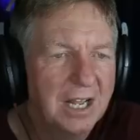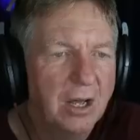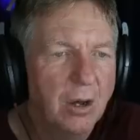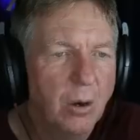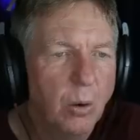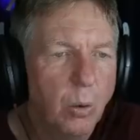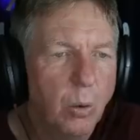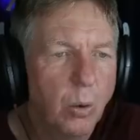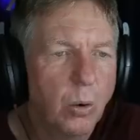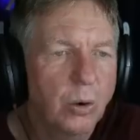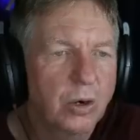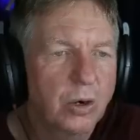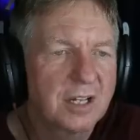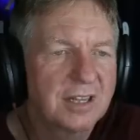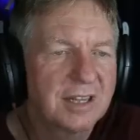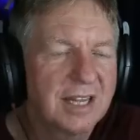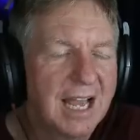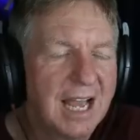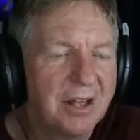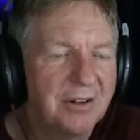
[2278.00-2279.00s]
or
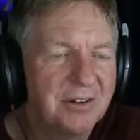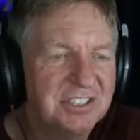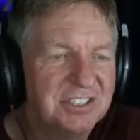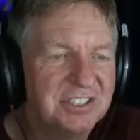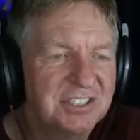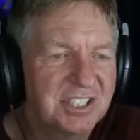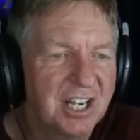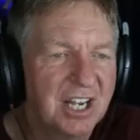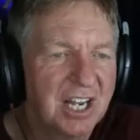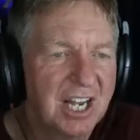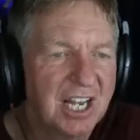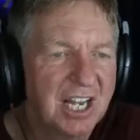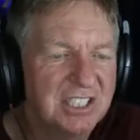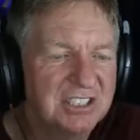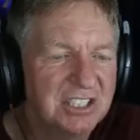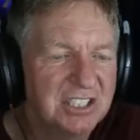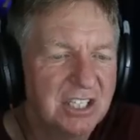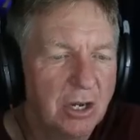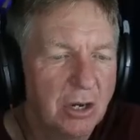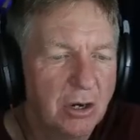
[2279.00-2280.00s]
cloudy
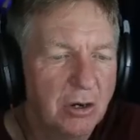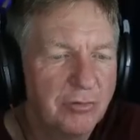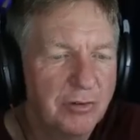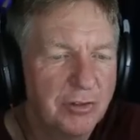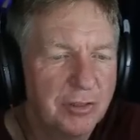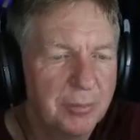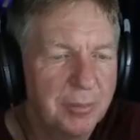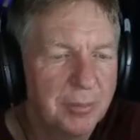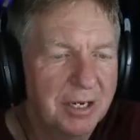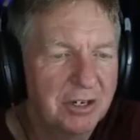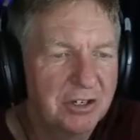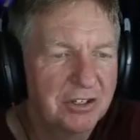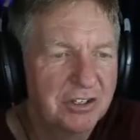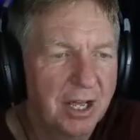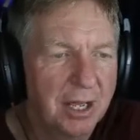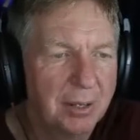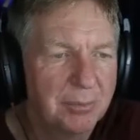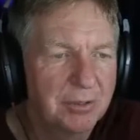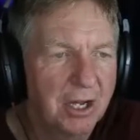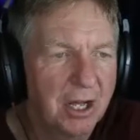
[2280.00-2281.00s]
skies over the
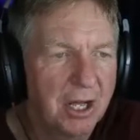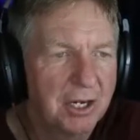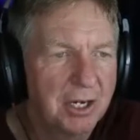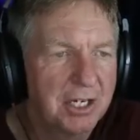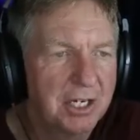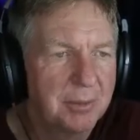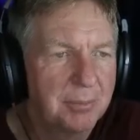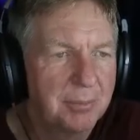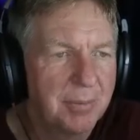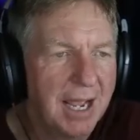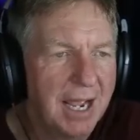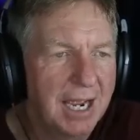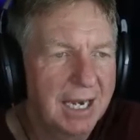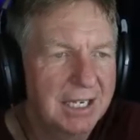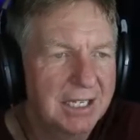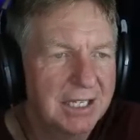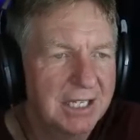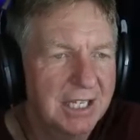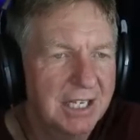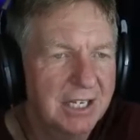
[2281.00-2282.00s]
maritime continent
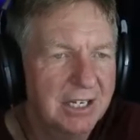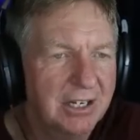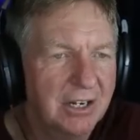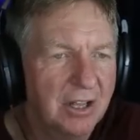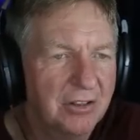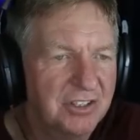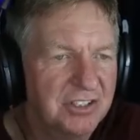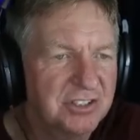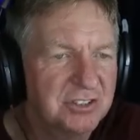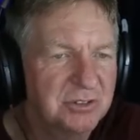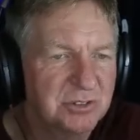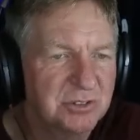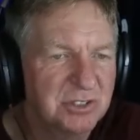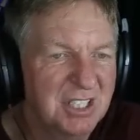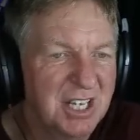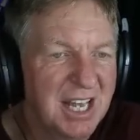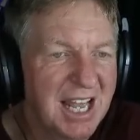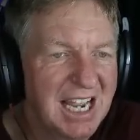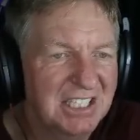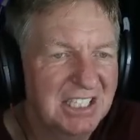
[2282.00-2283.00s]
back in this was
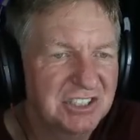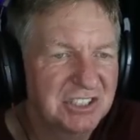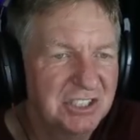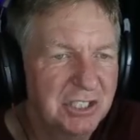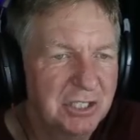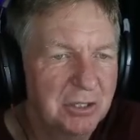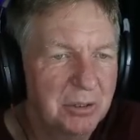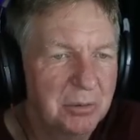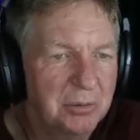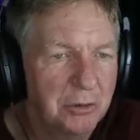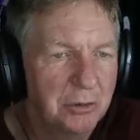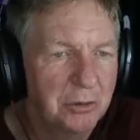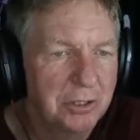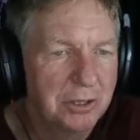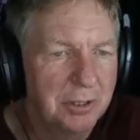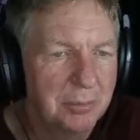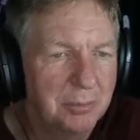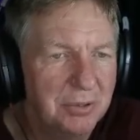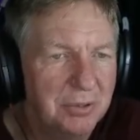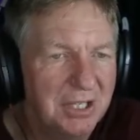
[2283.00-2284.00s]
last year
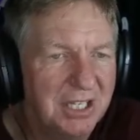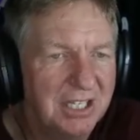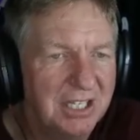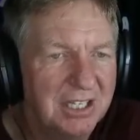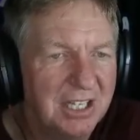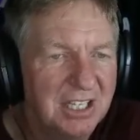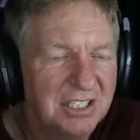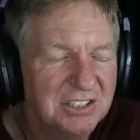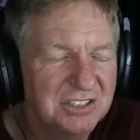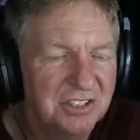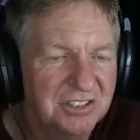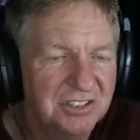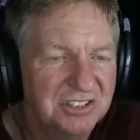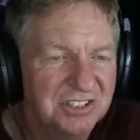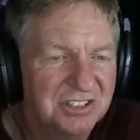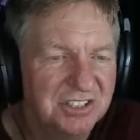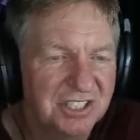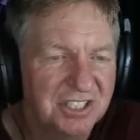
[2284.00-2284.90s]
during the peak. So this is the